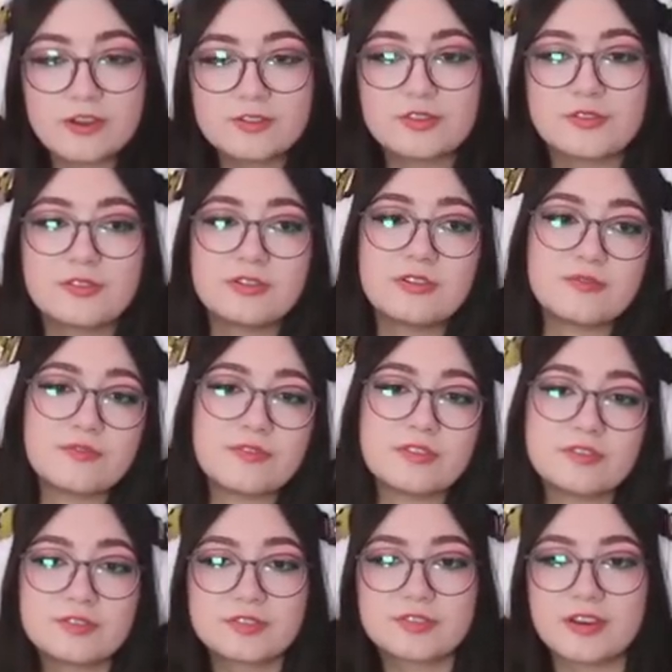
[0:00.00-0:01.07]
hard to learn at
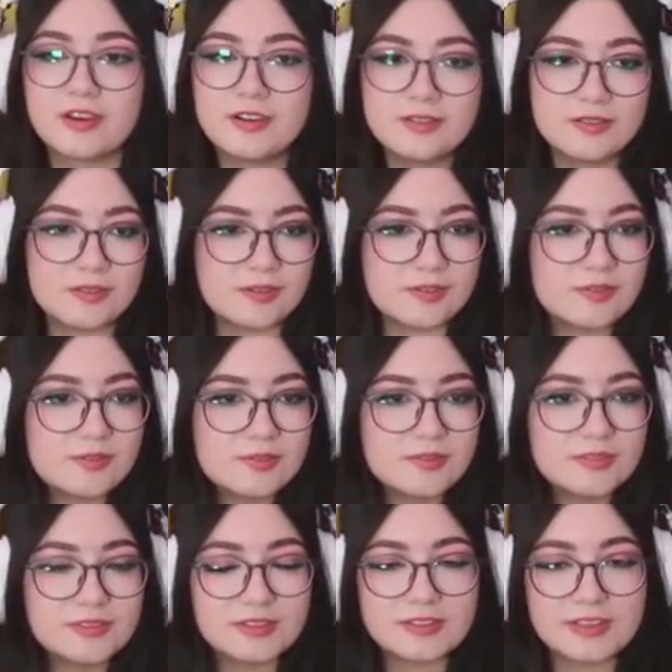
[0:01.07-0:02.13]
first. Oh,
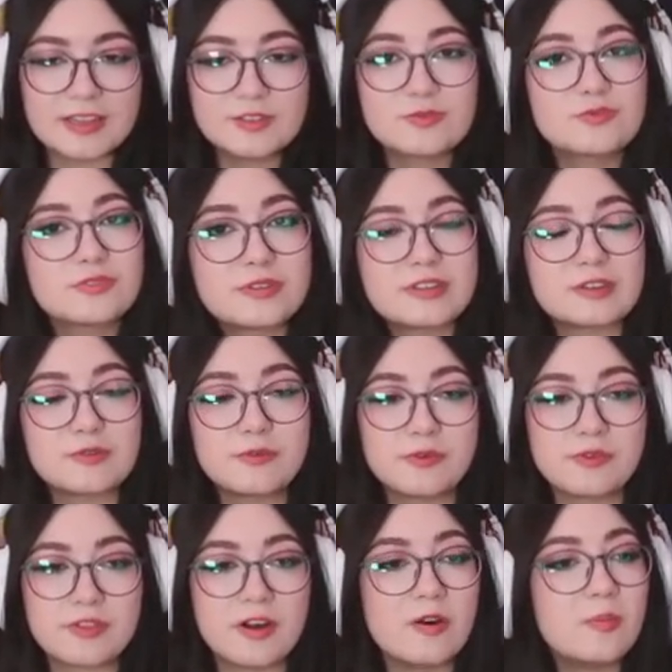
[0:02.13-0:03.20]
that's really cool
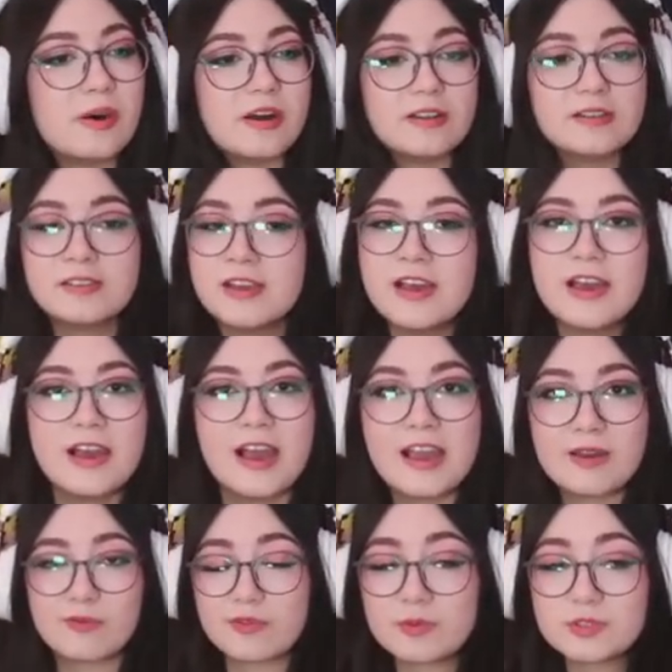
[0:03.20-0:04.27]
though. But hey,
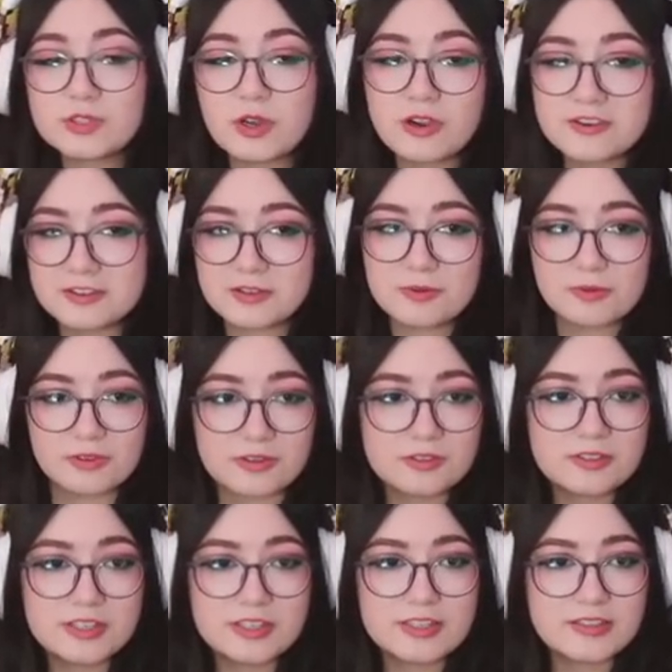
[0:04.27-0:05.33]
if it was hard, you
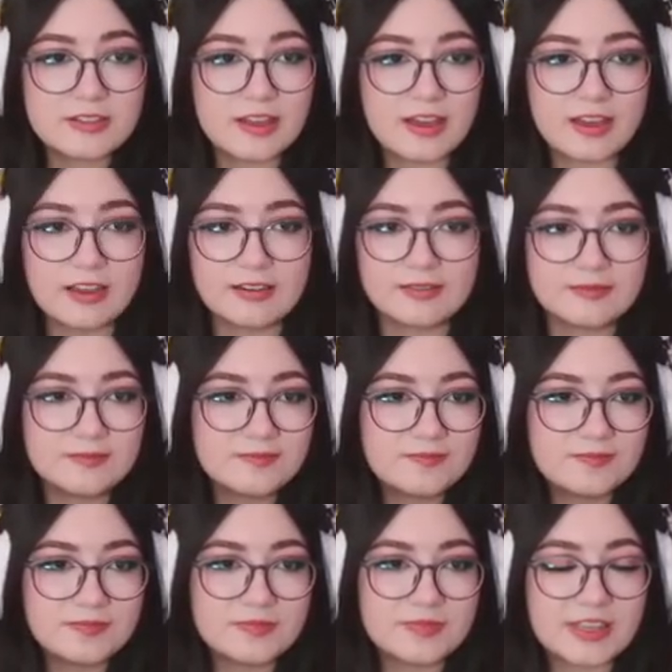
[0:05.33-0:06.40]
learned it, then
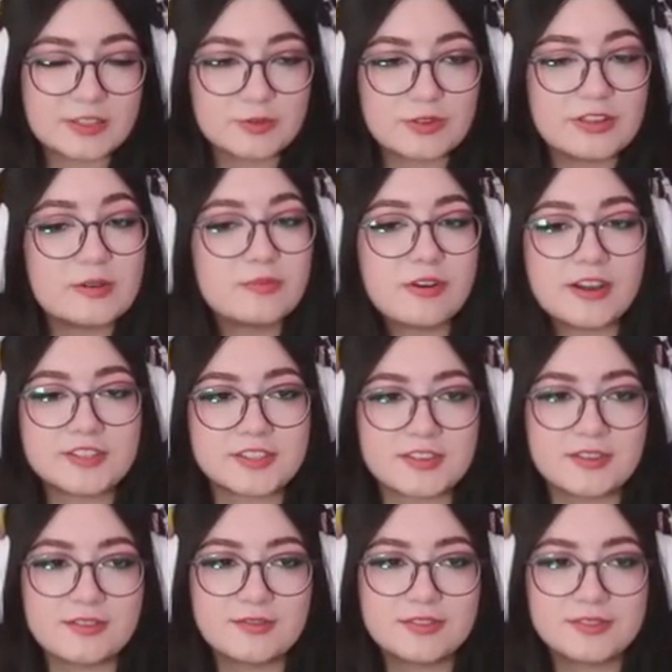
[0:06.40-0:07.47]
that's really
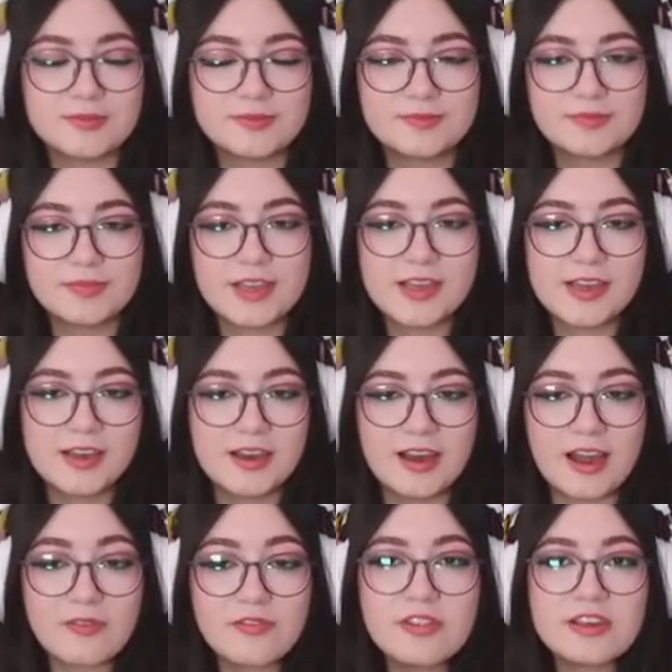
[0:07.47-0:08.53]
impressive.
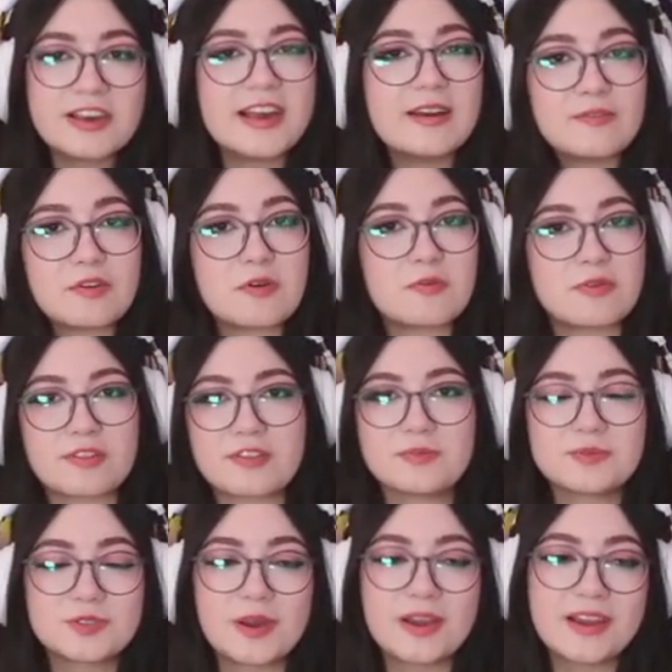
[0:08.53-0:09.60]
I feel like I have no rhythm,
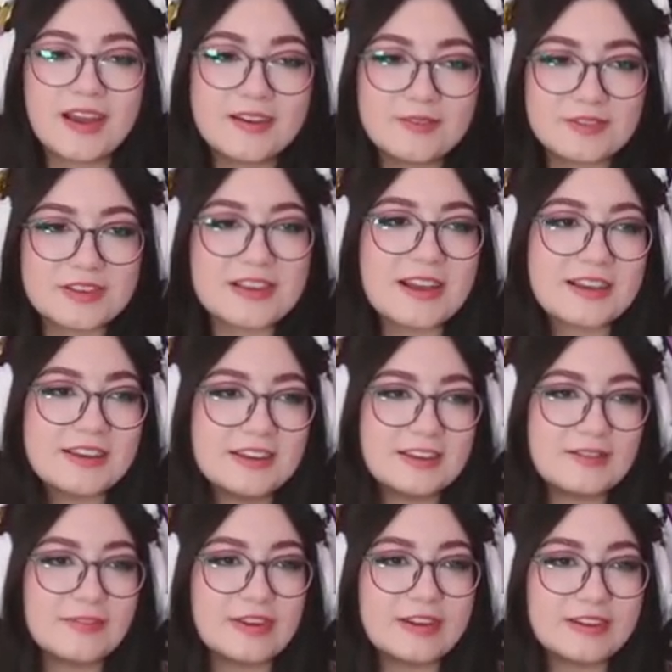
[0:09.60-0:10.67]
so I, I don't think I could
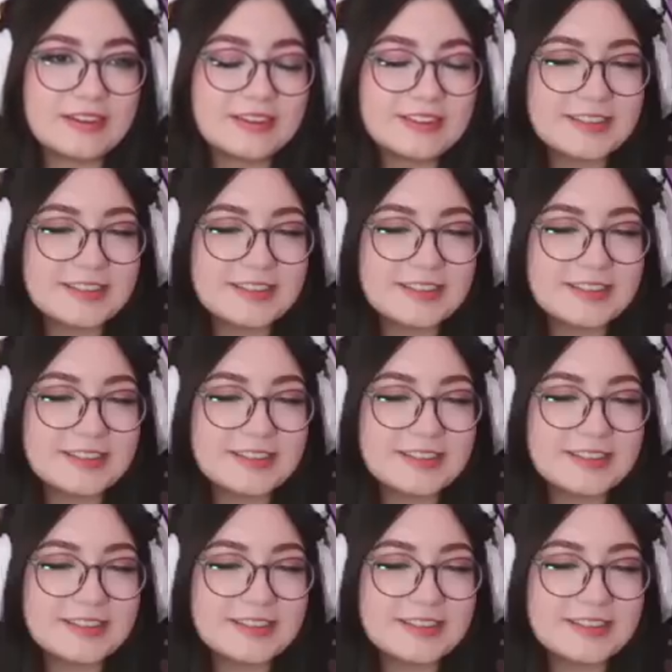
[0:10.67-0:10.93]
even